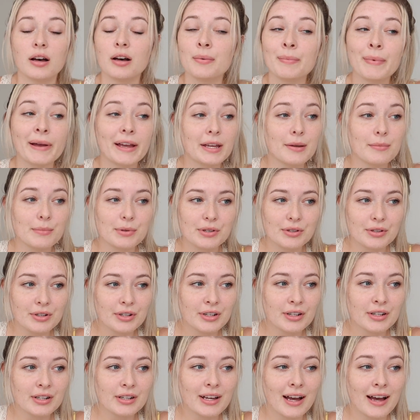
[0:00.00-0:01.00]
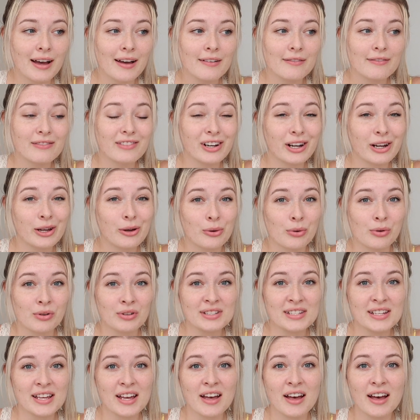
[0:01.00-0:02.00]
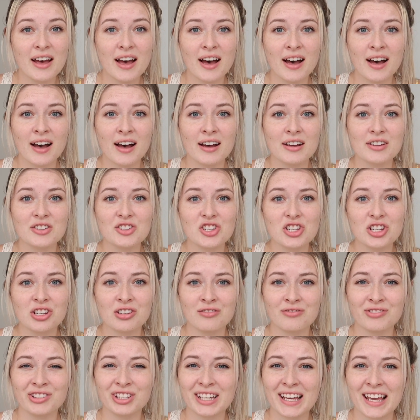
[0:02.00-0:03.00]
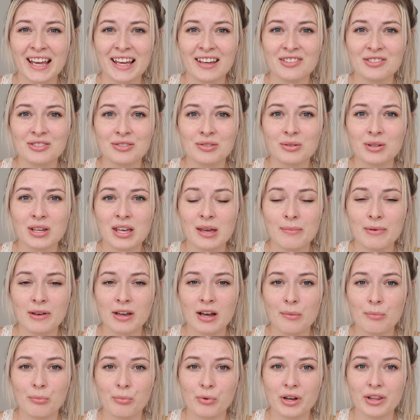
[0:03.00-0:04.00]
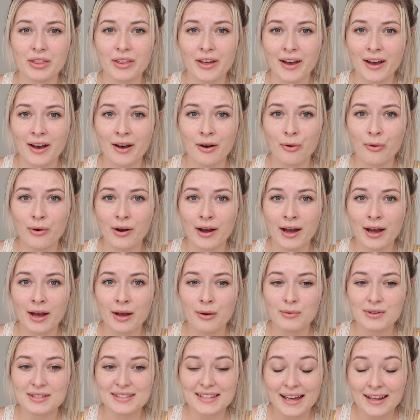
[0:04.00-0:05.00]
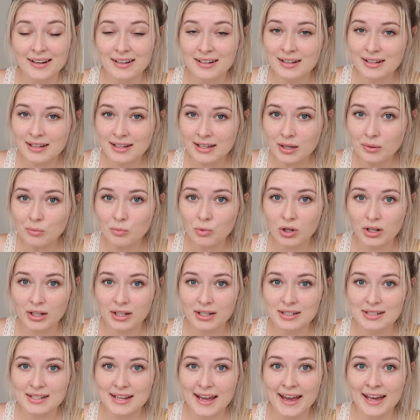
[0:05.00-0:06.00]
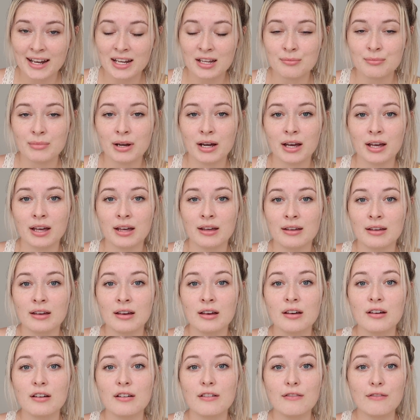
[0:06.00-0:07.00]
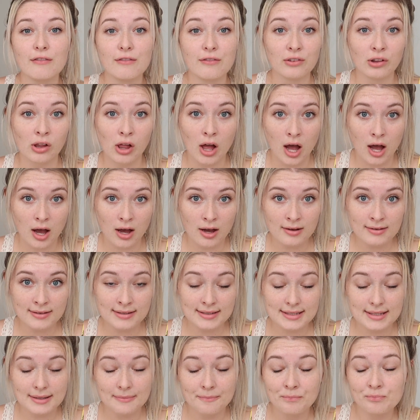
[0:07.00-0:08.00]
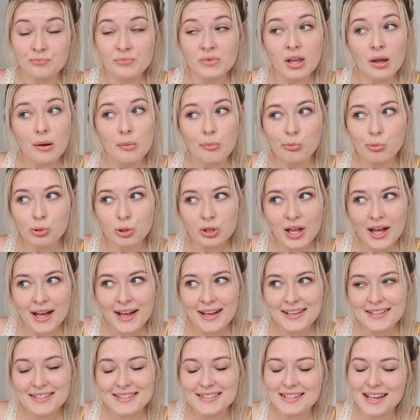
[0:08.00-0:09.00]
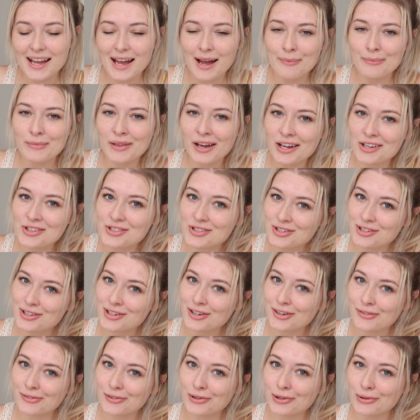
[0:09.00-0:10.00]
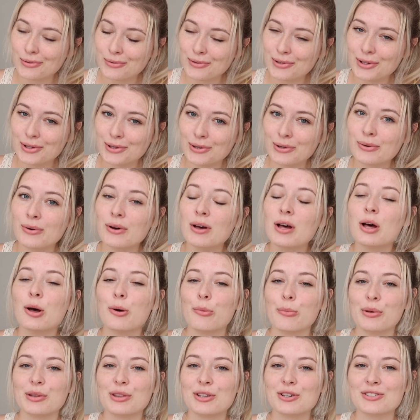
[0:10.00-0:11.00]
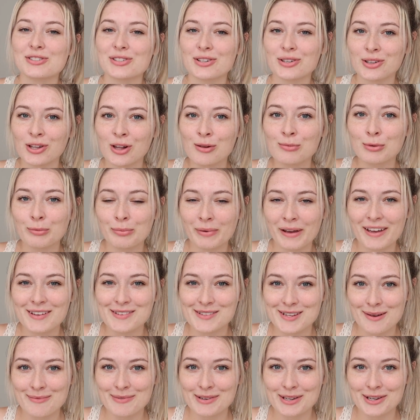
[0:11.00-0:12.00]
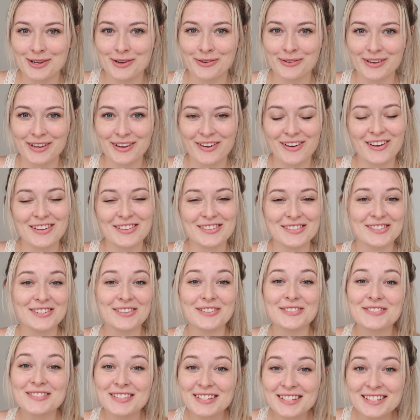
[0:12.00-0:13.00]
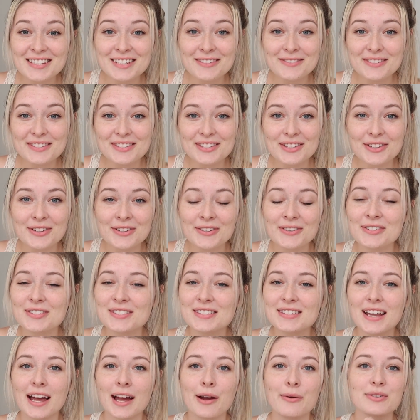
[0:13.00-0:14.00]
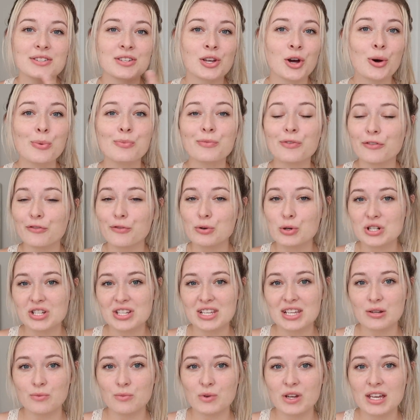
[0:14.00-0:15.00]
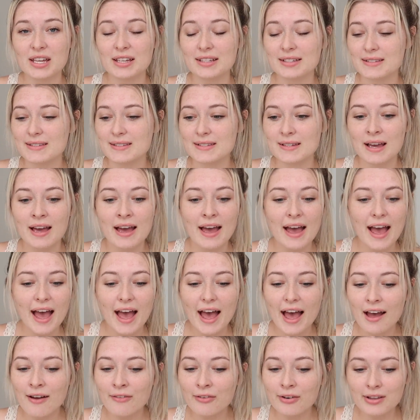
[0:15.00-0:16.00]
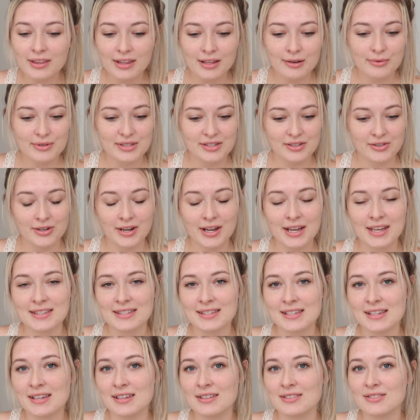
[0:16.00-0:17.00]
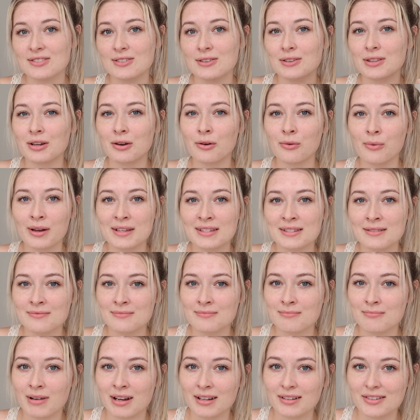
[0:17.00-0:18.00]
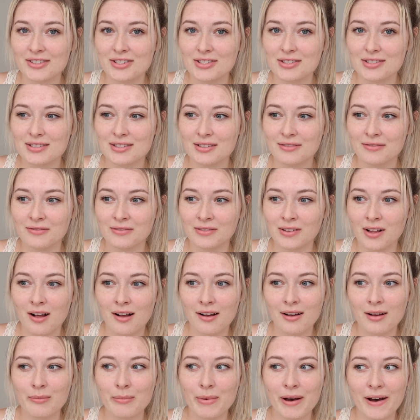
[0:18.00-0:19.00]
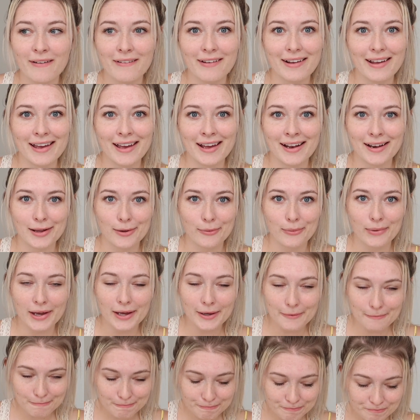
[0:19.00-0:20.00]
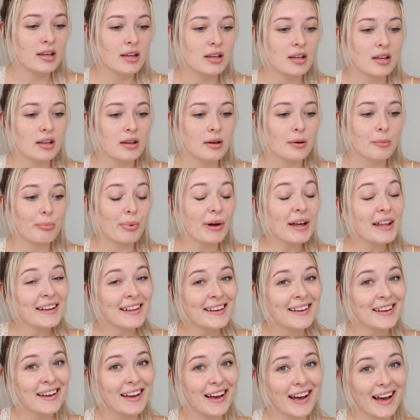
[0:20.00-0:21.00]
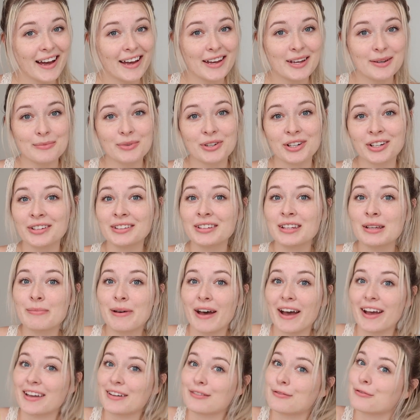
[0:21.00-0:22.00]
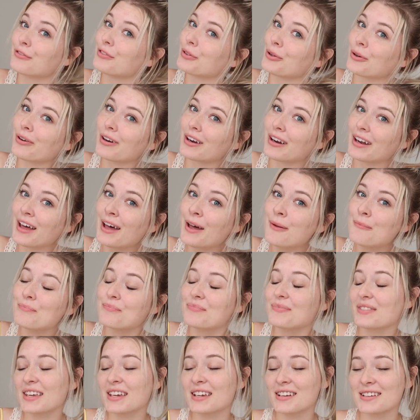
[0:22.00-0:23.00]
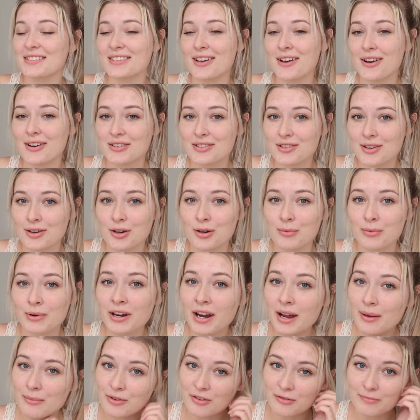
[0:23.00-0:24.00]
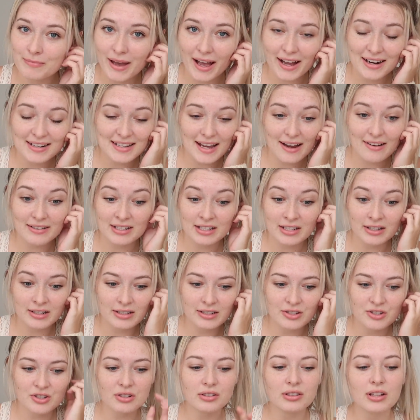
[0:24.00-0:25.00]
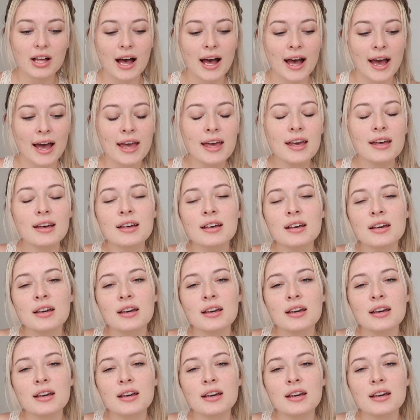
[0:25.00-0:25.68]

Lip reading: My computer got very old, and she couldn't really handle keeping up with how I was editing and wanting to edit my vlogs. Plus, I'm not sure if you knew, but there's a global pandemic going on. So Disney was closed, I was home for 14 weeks, everything was crazy, so there wasn't much to vlog about anyway. But I am currently back in Florida. It is October, I moved back down here in July.